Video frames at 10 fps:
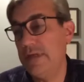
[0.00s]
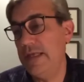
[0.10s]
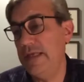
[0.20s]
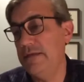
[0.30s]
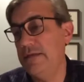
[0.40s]

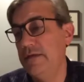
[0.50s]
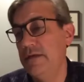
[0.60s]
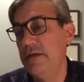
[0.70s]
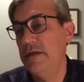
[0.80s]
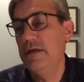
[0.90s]
kid
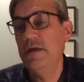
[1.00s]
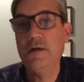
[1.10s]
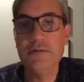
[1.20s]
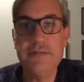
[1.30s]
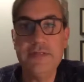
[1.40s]

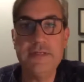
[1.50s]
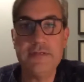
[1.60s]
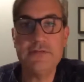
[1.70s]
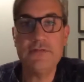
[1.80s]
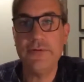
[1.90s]
holding
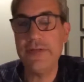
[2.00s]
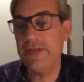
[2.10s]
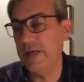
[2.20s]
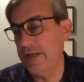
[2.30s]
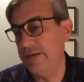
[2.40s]
a toy
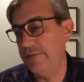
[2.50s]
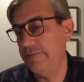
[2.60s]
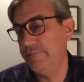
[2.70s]
gun.